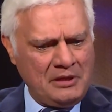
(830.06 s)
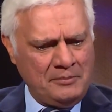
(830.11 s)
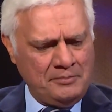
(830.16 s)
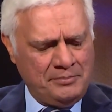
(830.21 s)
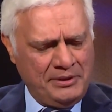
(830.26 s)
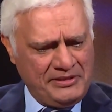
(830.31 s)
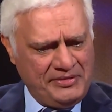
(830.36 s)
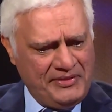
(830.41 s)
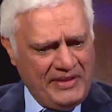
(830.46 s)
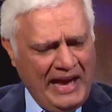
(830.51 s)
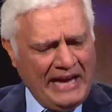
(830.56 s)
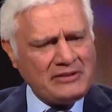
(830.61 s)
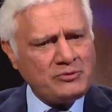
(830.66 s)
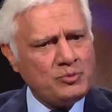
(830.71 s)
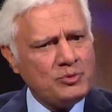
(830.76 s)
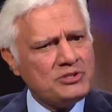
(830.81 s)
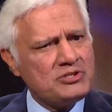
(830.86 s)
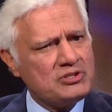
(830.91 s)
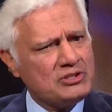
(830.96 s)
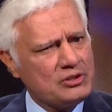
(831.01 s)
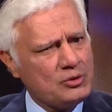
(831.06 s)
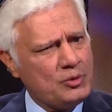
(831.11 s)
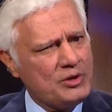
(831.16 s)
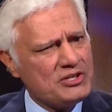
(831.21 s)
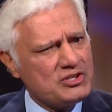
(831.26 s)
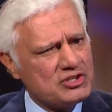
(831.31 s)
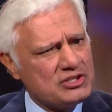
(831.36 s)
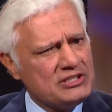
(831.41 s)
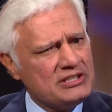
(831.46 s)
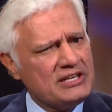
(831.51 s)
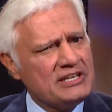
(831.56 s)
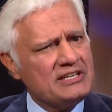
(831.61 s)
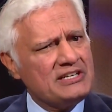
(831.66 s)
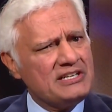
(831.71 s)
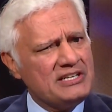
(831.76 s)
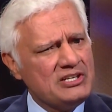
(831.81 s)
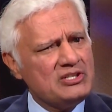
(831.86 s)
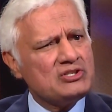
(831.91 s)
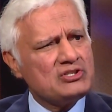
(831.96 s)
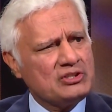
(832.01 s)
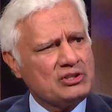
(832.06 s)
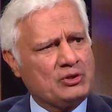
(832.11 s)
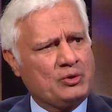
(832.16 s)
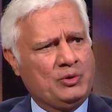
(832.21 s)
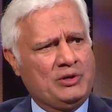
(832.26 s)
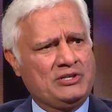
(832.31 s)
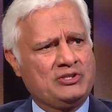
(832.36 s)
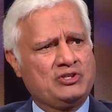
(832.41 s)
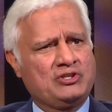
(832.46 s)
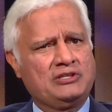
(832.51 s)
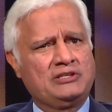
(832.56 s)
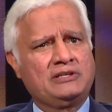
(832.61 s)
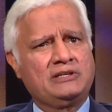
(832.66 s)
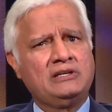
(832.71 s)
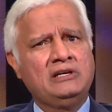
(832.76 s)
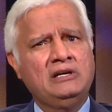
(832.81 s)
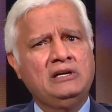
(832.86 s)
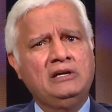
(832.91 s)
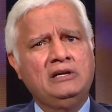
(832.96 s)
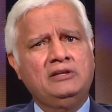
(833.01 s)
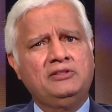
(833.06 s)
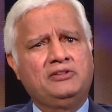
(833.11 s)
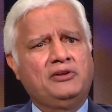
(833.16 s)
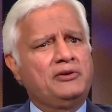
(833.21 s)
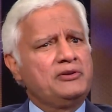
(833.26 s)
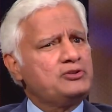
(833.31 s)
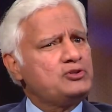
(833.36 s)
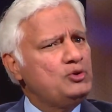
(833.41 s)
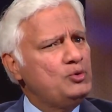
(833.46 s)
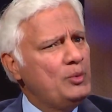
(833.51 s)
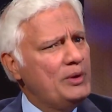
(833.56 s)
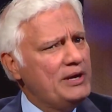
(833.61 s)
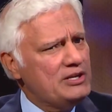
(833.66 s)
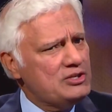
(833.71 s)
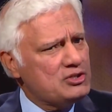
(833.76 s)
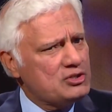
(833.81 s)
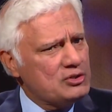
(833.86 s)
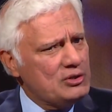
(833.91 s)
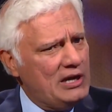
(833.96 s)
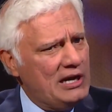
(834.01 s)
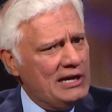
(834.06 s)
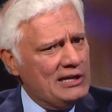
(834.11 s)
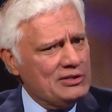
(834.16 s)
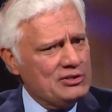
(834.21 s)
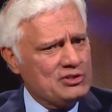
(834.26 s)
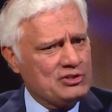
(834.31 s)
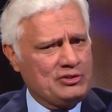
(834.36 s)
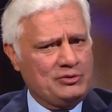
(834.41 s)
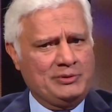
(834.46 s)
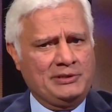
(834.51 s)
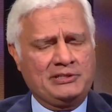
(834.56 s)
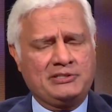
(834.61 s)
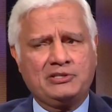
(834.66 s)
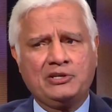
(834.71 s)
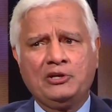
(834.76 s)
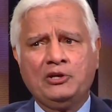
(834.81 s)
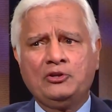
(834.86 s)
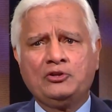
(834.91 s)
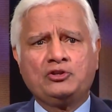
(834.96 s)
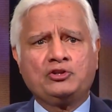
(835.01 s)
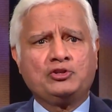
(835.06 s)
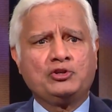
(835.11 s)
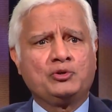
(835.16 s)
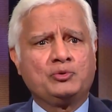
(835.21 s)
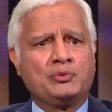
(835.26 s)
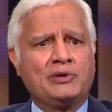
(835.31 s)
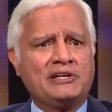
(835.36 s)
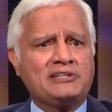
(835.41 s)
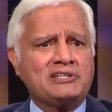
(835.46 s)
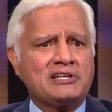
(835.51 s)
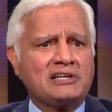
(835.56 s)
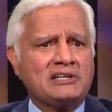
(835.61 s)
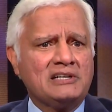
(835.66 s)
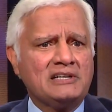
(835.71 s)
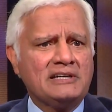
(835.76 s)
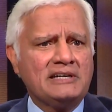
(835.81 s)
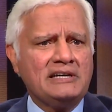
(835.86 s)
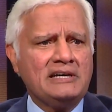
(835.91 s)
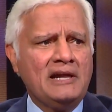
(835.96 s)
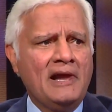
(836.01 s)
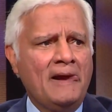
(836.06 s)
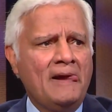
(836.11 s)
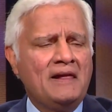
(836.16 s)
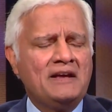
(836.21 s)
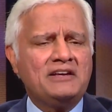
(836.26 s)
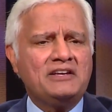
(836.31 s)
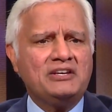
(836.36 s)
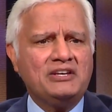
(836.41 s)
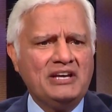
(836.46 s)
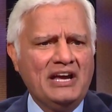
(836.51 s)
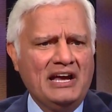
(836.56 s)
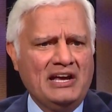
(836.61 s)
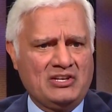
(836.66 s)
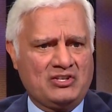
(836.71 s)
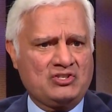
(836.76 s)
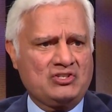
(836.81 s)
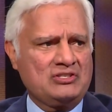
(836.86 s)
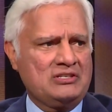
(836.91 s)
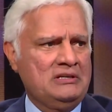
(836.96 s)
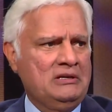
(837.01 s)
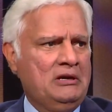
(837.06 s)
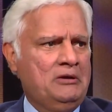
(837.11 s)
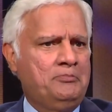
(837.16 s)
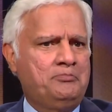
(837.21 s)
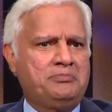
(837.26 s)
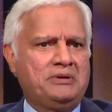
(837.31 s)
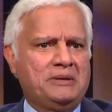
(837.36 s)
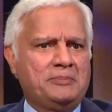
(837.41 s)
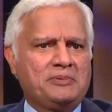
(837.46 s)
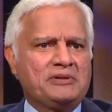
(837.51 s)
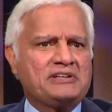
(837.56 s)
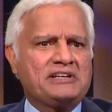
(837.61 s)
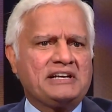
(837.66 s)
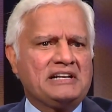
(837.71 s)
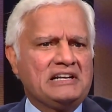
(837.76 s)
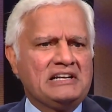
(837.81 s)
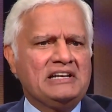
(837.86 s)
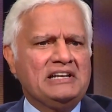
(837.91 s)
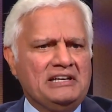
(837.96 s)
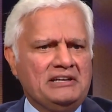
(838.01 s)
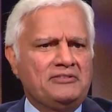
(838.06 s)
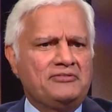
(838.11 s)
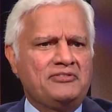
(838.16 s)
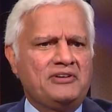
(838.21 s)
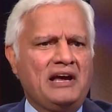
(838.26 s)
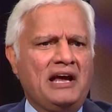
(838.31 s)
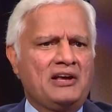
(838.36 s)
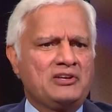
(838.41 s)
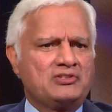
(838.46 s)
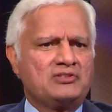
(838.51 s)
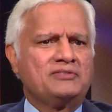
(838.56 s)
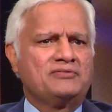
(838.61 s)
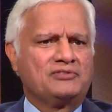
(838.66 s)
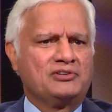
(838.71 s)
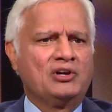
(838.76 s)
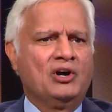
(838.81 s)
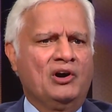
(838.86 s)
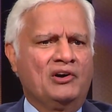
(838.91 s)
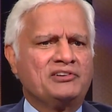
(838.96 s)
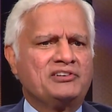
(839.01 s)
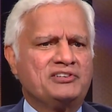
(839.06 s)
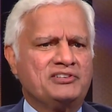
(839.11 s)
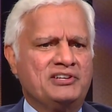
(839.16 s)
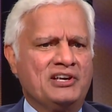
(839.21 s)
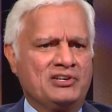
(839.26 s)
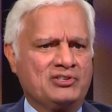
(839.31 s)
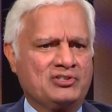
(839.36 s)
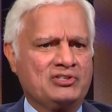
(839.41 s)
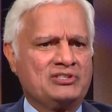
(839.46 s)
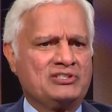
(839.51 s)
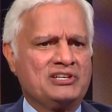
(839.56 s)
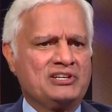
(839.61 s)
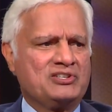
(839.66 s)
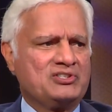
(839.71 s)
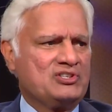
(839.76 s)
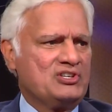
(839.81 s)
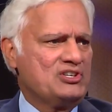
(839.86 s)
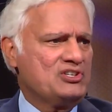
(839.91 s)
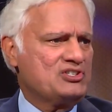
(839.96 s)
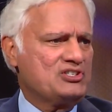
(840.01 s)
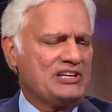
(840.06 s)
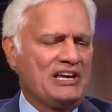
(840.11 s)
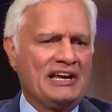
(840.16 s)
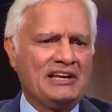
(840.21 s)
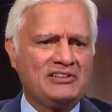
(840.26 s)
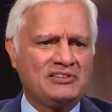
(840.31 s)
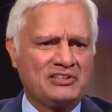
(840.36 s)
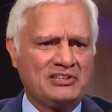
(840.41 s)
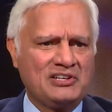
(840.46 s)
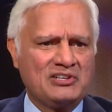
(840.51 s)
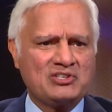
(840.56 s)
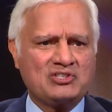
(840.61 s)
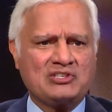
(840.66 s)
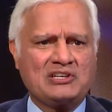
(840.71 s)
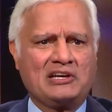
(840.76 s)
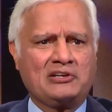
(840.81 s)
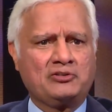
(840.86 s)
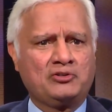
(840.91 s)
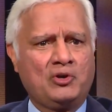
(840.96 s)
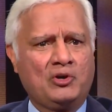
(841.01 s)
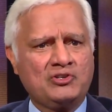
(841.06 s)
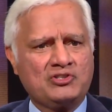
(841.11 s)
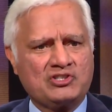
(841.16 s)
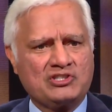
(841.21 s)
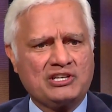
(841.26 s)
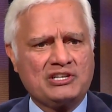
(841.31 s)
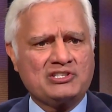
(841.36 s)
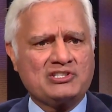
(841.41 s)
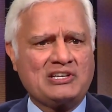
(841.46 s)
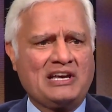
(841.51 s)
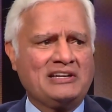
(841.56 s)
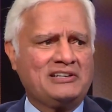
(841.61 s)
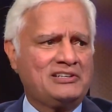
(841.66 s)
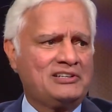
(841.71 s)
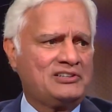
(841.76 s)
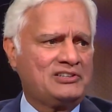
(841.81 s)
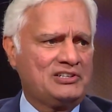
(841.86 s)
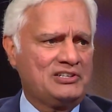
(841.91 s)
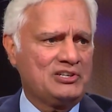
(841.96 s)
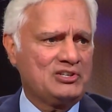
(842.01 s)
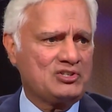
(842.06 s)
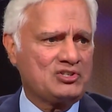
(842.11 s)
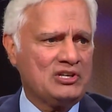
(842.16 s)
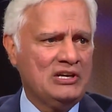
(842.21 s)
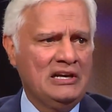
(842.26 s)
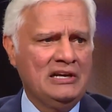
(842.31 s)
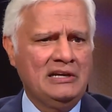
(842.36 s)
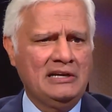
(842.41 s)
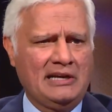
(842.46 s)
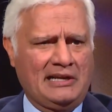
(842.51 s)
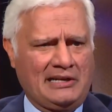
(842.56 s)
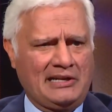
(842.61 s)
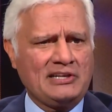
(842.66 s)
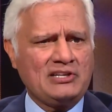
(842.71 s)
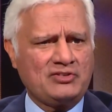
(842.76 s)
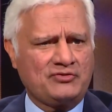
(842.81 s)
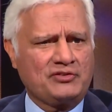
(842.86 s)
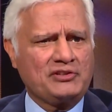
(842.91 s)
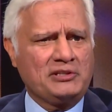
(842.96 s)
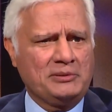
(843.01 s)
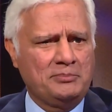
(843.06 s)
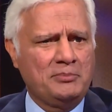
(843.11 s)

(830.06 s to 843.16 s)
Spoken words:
But that was the question and is the question. There are 2 ways to answer it. Theoretically, yes, people can live as if God doesn't exist. Atheists, agnostics, anti-theists, at least for the